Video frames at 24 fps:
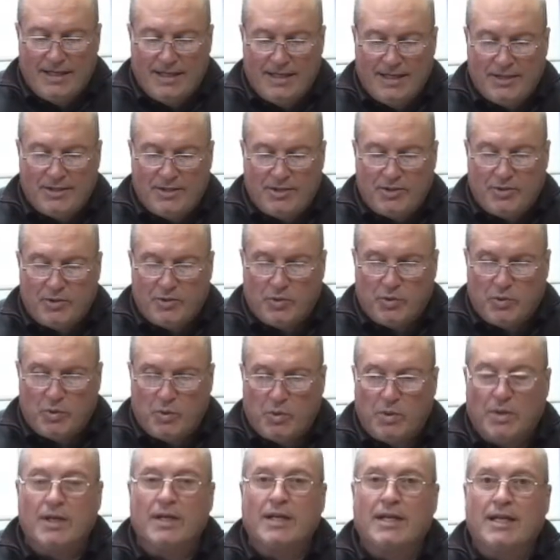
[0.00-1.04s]

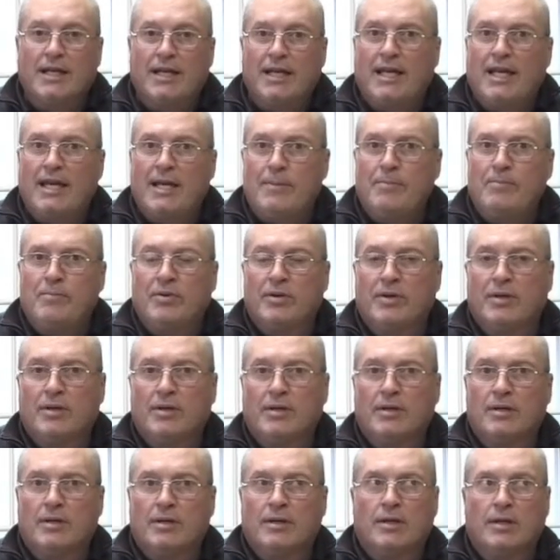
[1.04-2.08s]
to keep
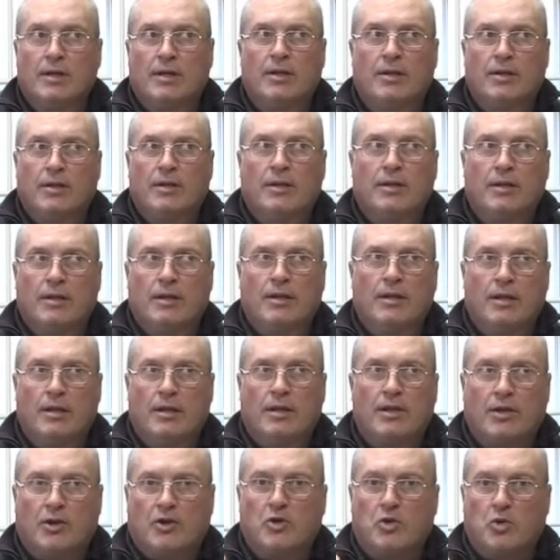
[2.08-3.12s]

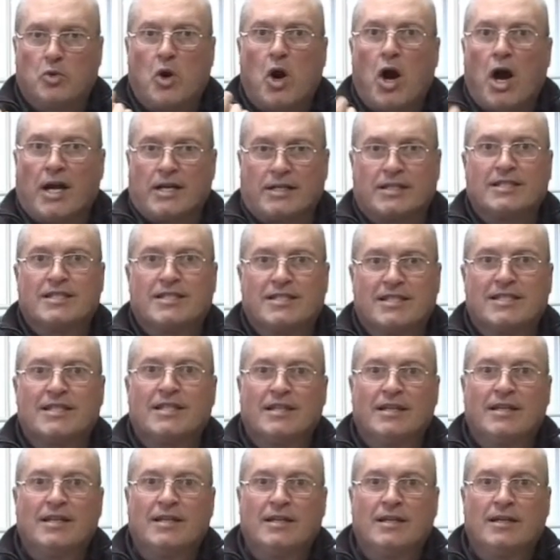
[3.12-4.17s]
the cross
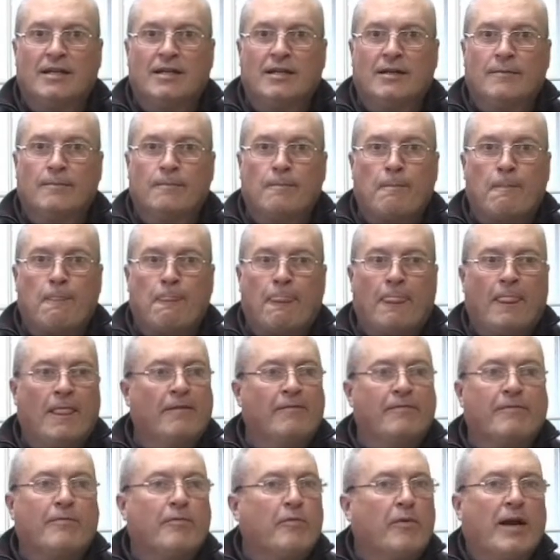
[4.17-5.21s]

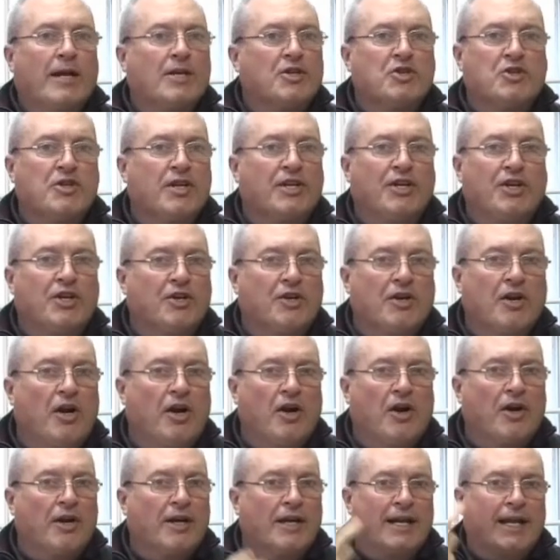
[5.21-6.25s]
fresh in your
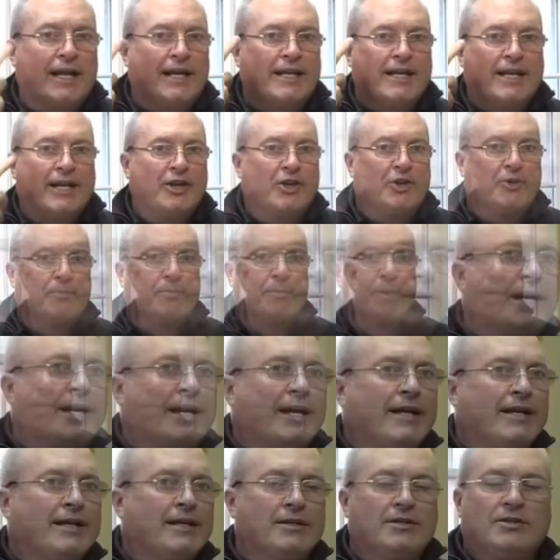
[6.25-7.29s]
heart and in your
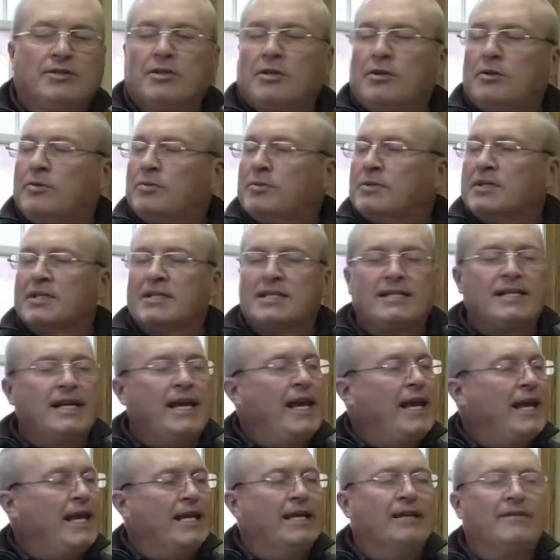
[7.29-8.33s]
mind. Don't
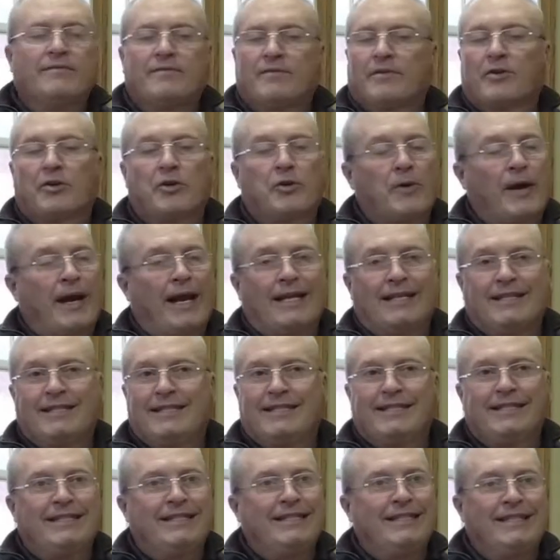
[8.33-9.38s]
take it for
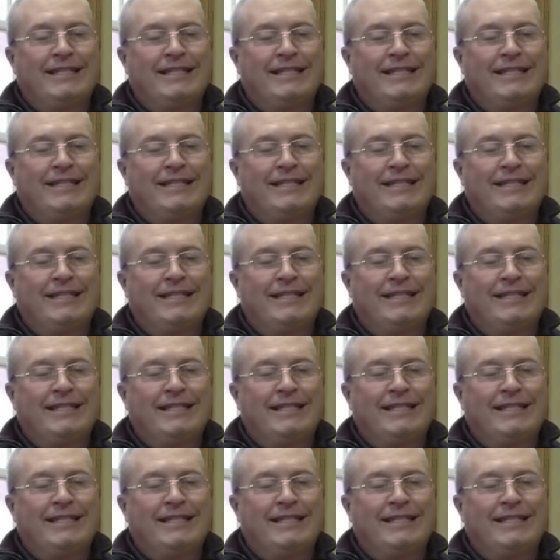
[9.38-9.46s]
granted.